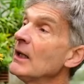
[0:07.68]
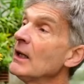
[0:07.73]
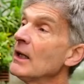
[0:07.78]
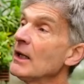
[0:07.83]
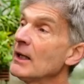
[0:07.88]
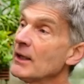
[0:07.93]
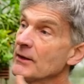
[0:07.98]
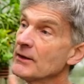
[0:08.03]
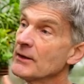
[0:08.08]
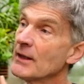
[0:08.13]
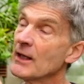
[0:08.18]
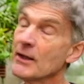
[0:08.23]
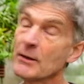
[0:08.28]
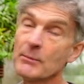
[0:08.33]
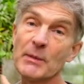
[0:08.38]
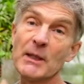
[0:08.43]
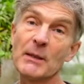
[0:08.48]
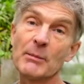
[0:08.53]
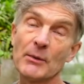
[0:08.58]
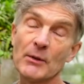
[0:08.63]
and other
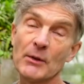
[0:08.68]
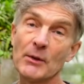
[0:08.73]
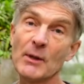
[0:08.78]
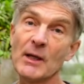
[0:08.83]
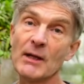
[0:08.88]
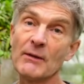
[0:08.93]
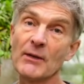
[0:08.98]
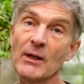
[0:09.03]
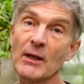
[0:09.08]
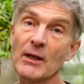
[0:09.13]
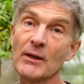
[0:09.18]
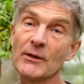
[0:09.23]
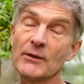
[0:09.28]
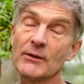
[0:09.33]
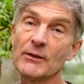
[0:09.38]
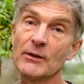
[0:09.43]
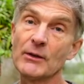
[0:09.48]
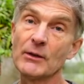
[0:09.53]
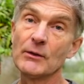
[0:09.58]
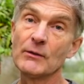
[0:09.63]
people who I've
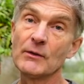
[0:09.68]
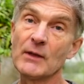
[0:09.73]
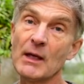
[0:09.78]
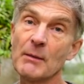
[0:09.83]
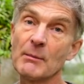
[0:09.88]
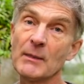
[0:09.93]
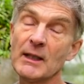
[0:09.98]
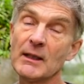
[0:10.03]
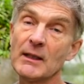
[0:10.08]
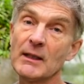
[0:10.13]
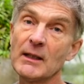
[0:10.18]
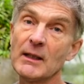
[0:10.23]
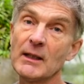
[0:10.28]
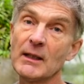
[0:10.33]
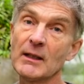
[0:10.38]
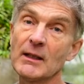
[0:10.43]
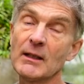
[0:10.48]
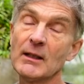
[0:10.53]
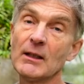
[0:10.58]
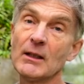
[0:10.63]
asked who've come in
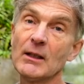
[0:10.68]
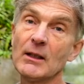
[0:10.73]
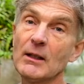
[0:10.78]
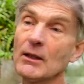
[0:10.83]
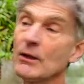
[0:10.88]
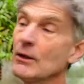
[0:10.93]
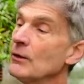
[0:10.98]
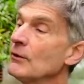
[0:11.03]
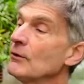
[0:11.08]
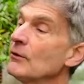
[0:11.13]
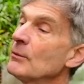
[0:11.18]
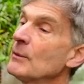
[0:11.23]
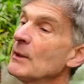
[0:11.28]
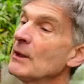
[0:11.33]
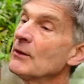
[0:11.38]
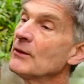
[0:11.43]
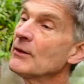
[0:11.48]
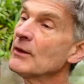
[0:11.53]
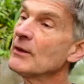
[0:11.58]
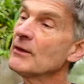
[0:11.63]
here who've
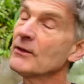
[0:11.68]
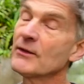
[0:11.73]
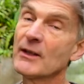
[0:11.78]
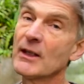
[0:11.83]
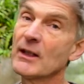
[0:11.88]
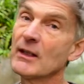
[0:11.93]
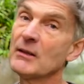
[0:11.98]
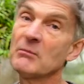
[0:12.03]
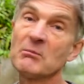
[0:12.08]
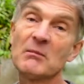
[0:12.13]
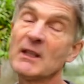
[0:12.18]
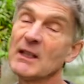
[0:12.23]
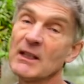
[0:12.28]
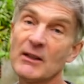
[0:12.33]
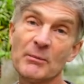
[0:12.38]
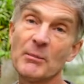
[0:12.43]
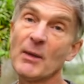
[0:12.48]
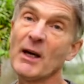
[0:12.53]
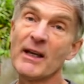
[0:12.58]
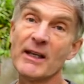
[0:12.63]
smelt it say
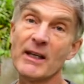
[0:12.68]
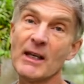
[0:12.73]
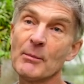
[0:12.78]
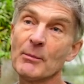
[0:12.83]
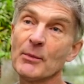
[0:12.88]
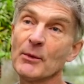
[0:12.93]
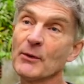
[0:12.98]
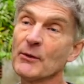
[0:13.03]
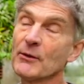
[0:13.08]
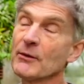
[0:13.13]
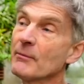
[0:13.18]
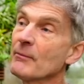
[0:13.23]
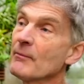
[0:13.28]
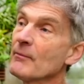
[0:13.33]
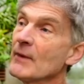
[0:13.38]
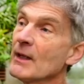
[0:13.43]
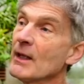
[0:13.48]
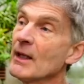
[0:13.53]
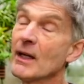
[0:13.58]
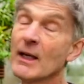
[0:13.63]
it's pineapples,
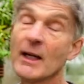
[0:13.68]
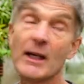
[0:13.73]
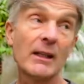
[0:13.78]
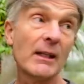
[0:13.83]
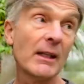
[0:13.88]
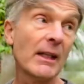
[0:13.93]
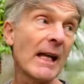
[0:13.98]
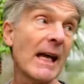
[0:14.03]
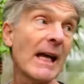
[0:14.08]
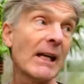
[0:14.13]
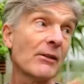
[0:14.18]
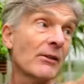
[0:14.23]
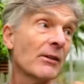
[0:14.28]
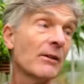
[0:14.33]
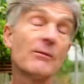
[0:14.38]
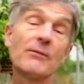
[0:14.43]
and it actually